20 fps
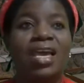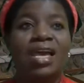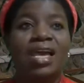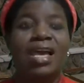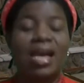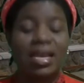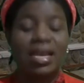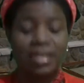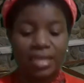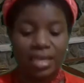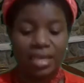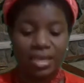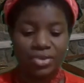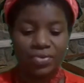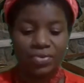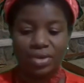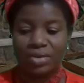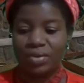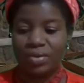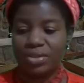and then
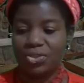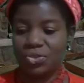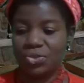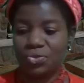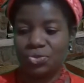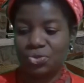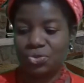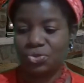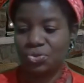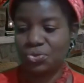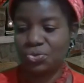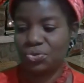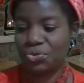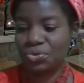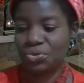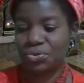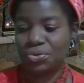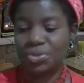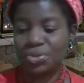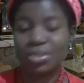you're going to
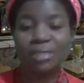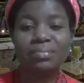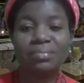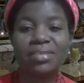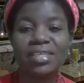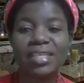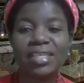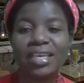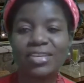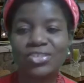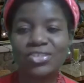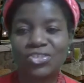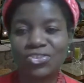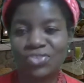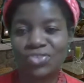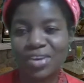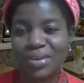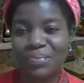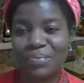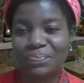do something
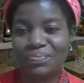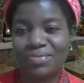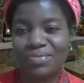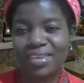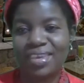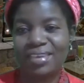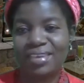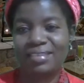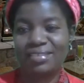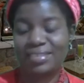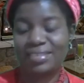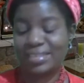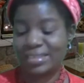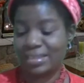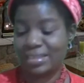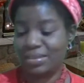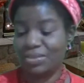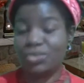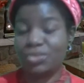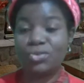extra because
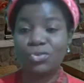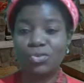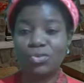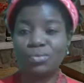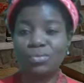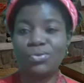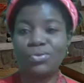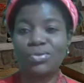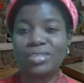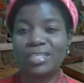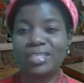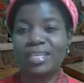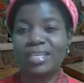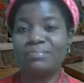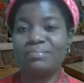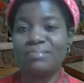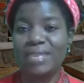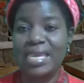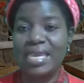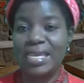YouTube do
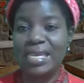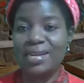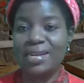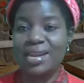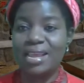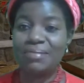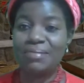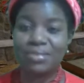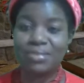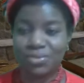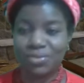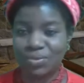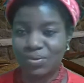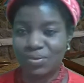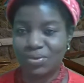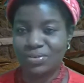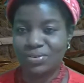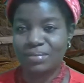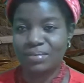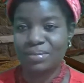send me names of
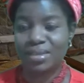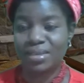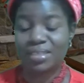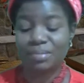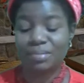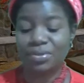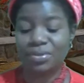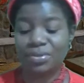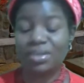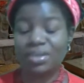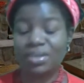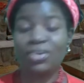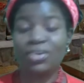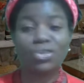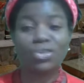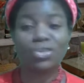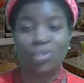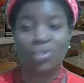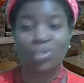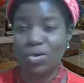subscribers, but not
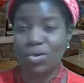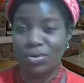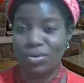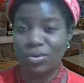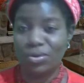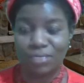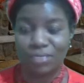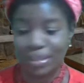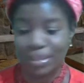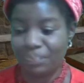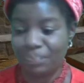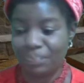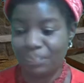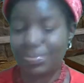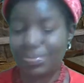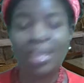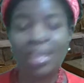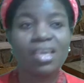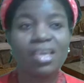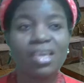all of them.
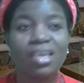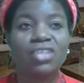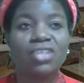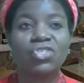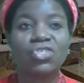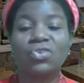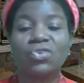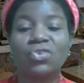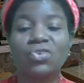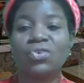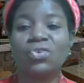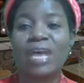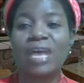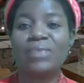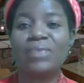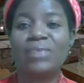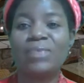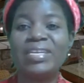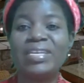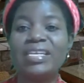So I will
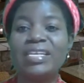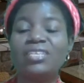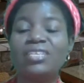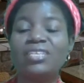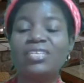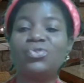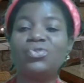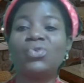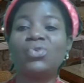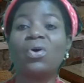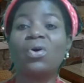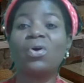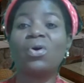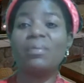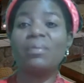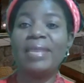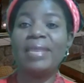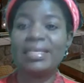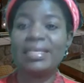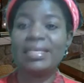need you to
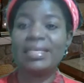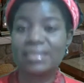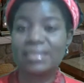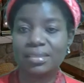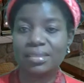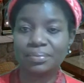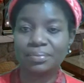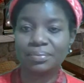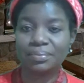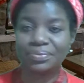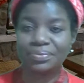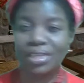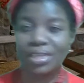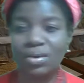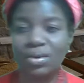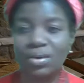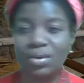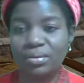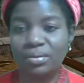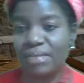comment
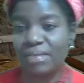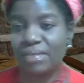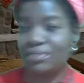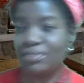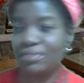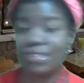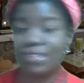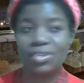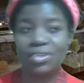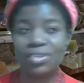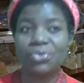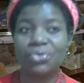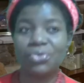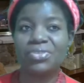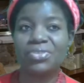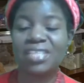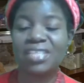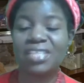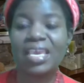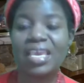on my videos
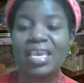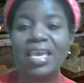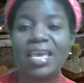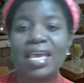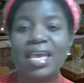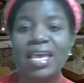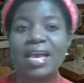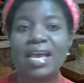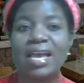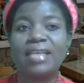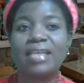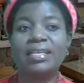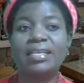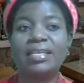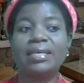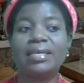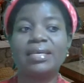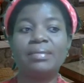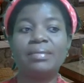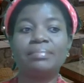
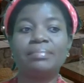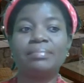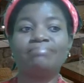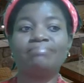and